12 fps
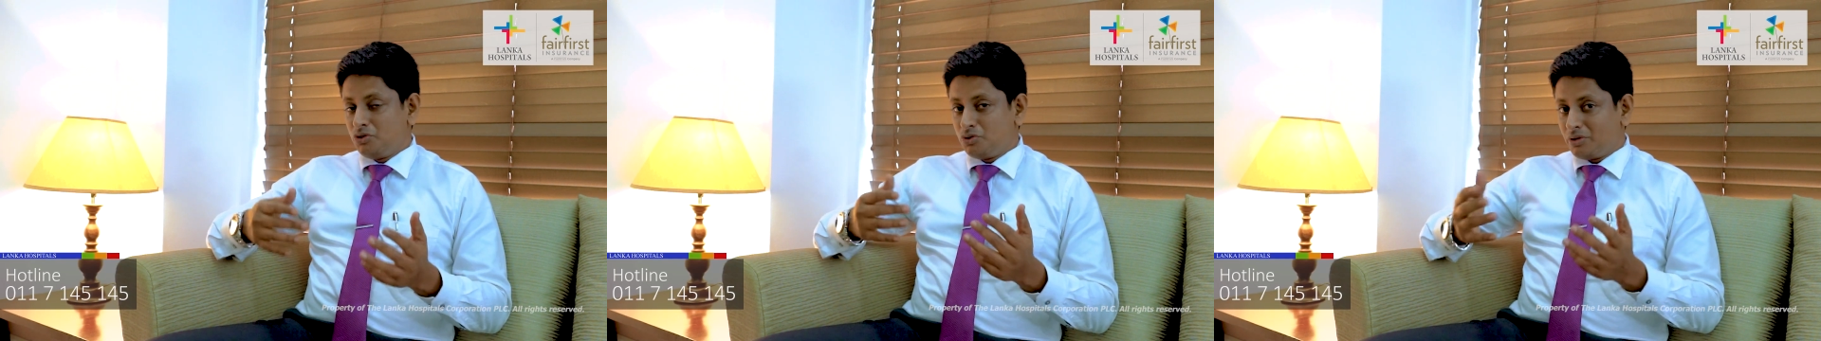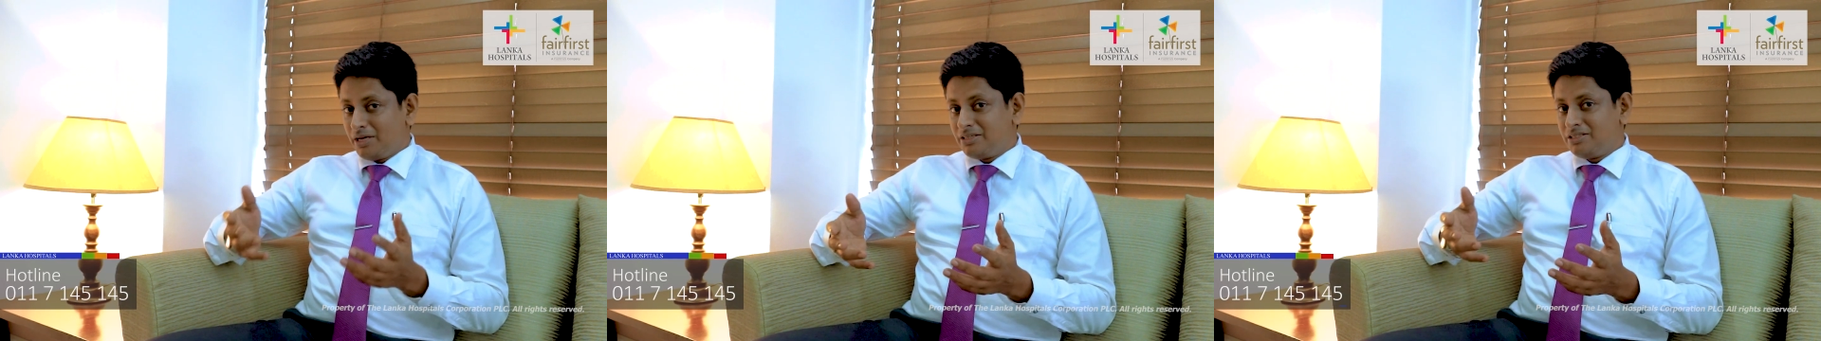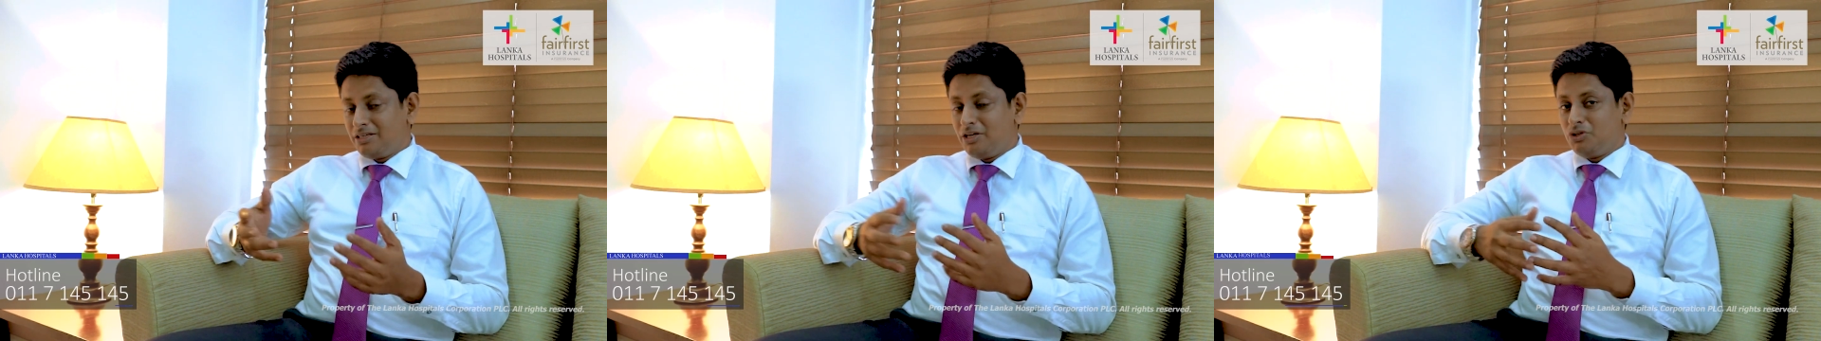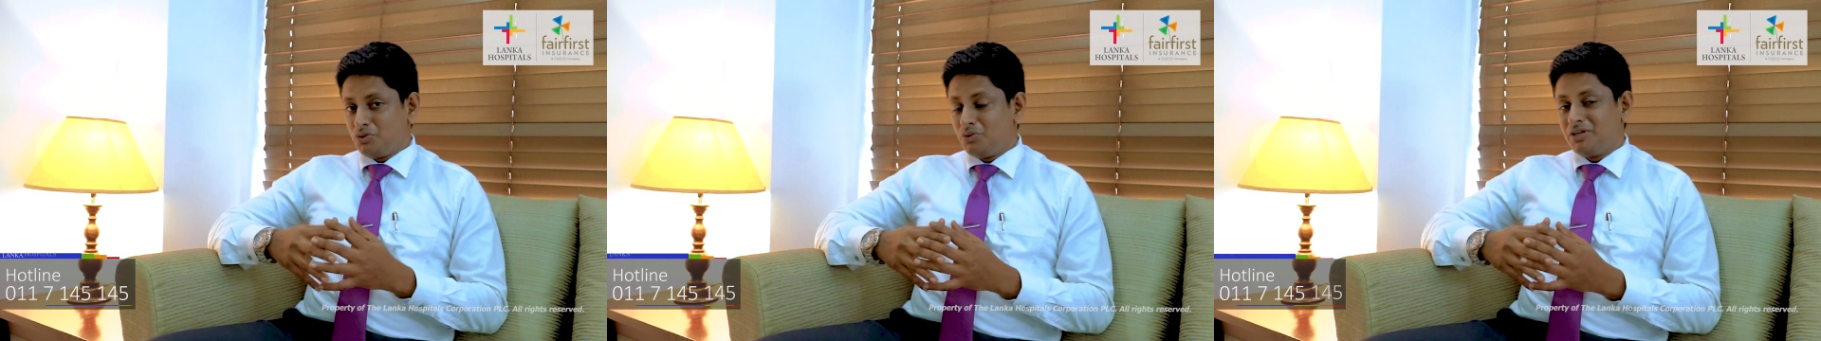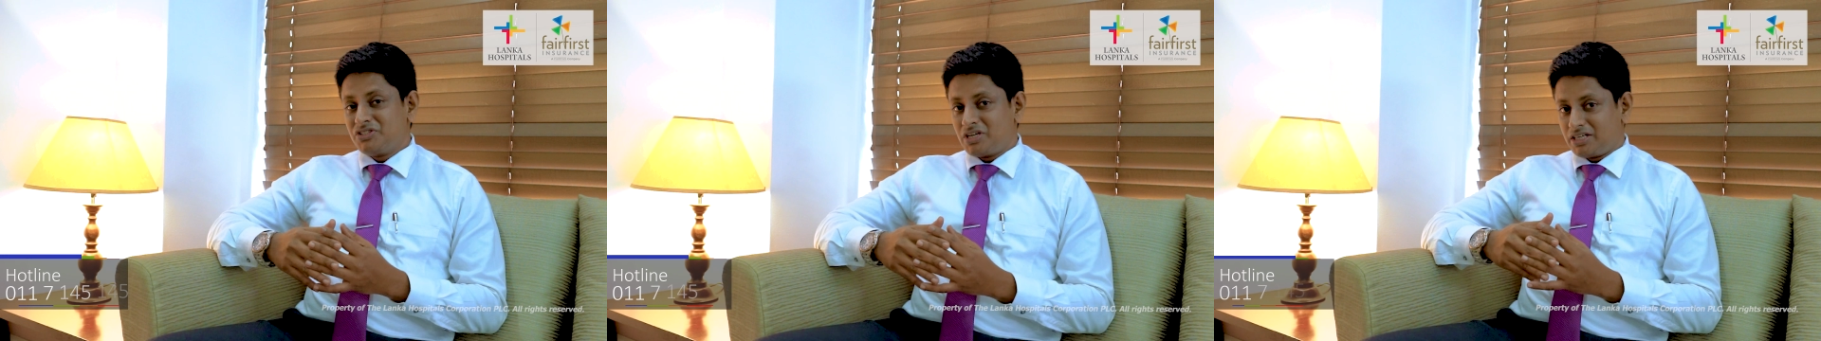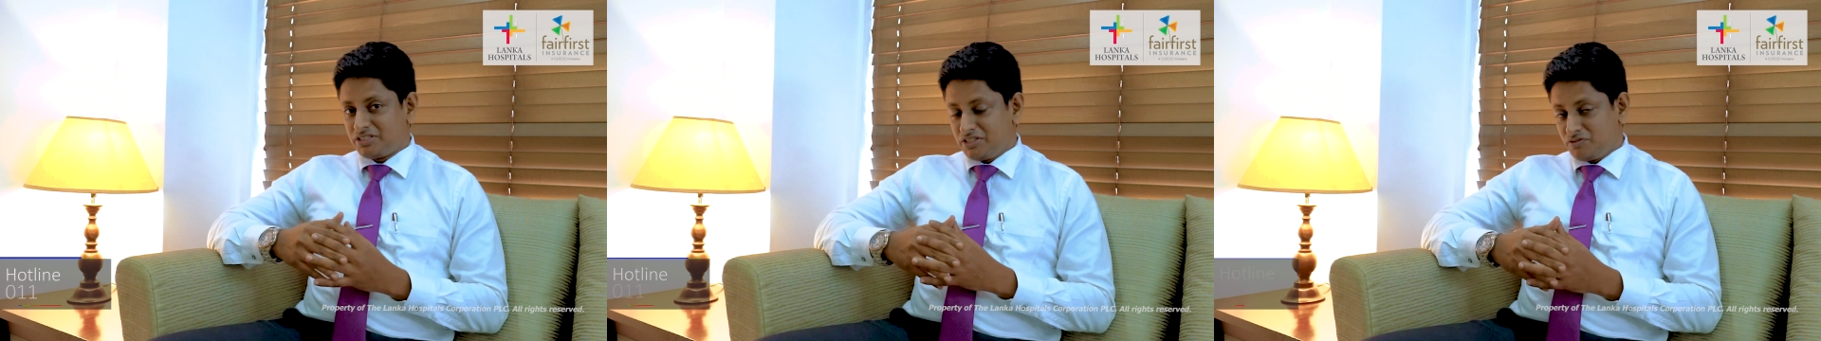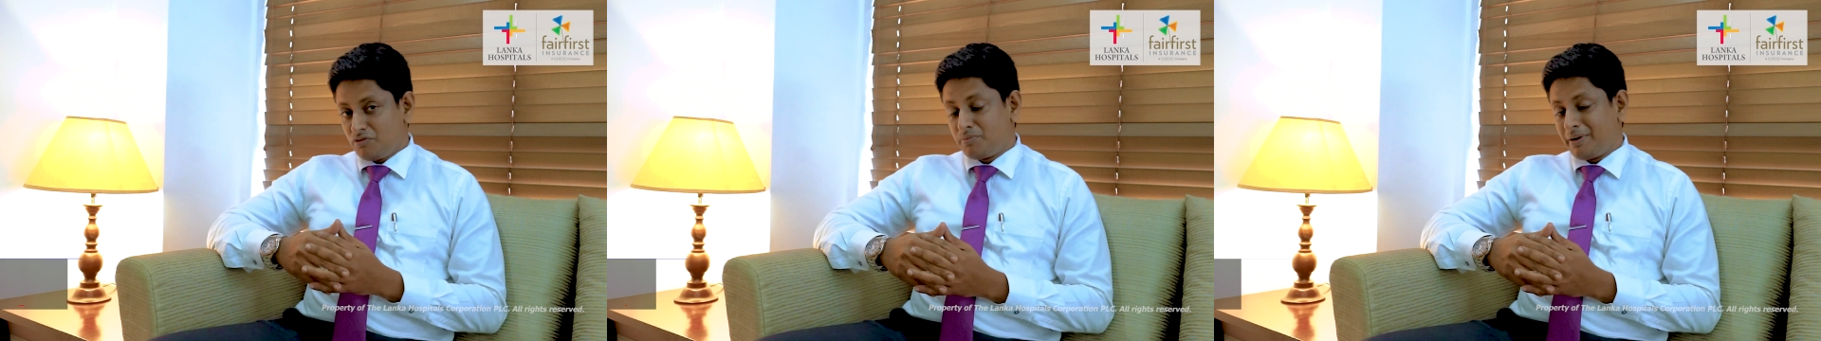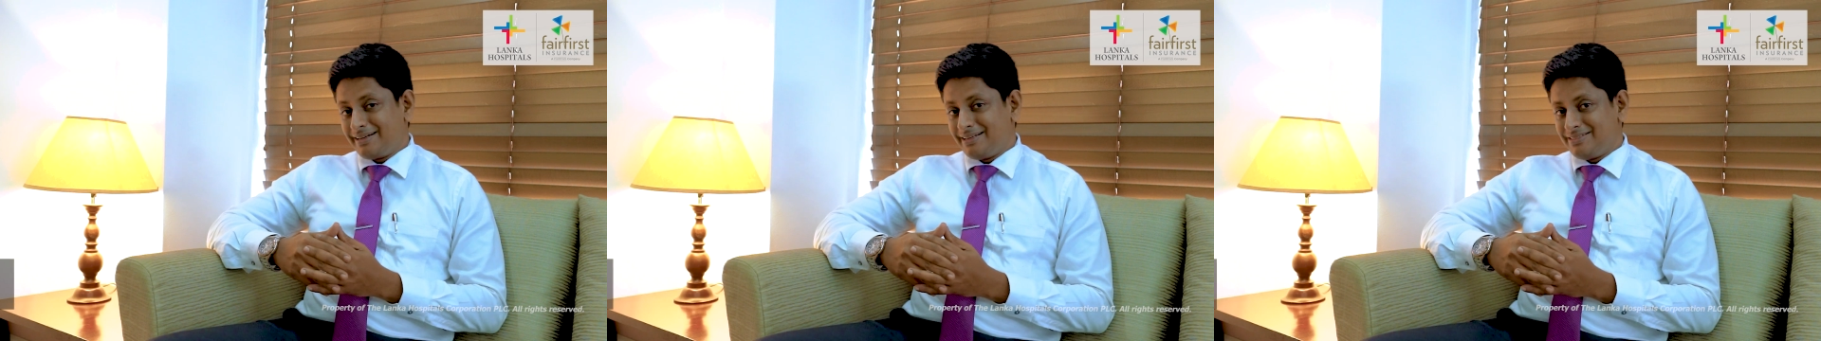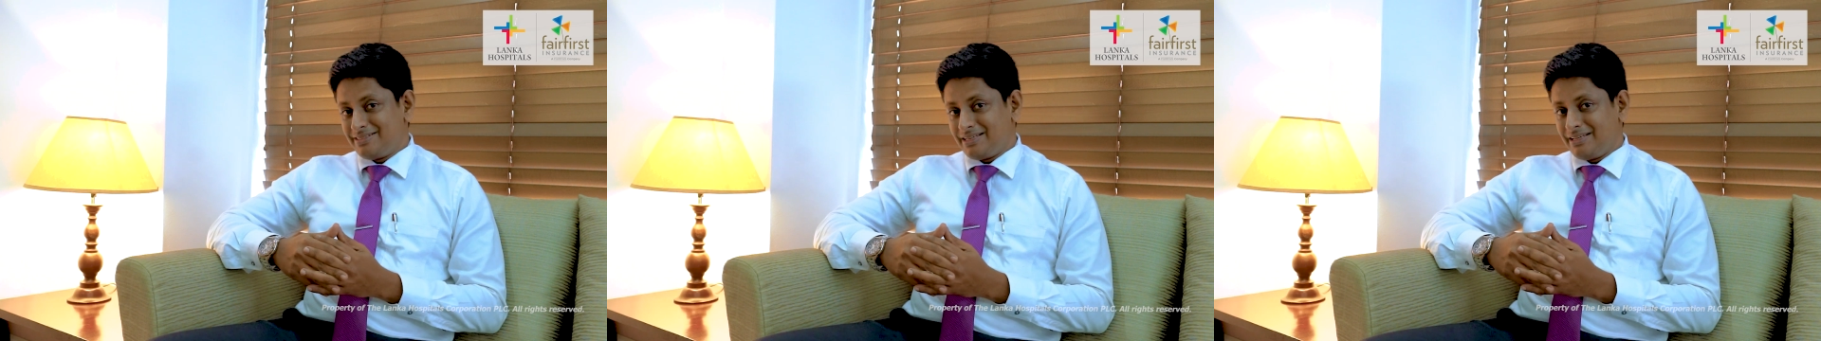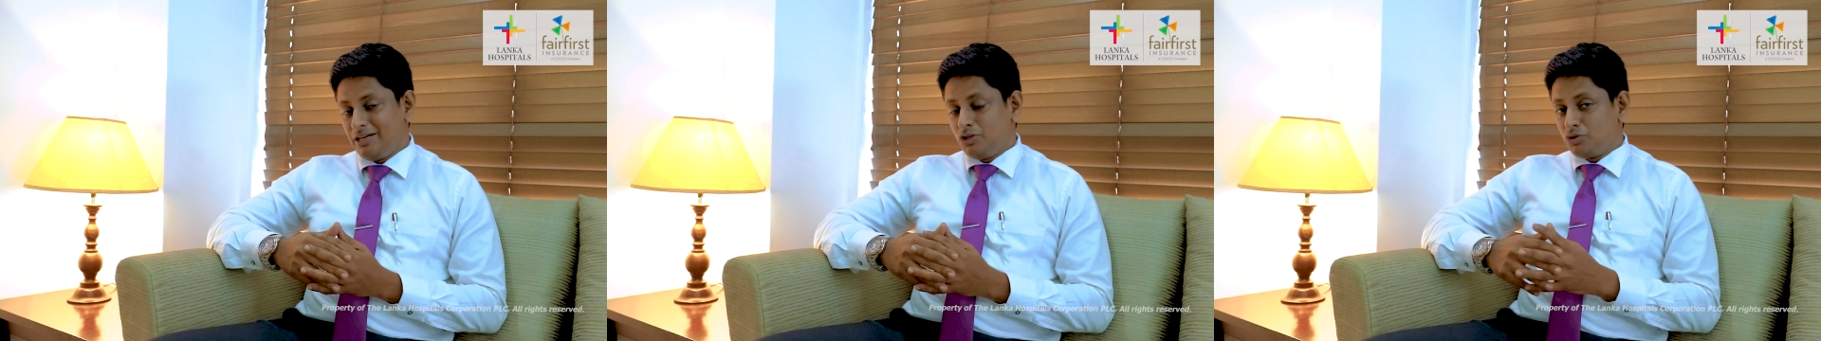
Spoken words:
to get into a successful pregnancy.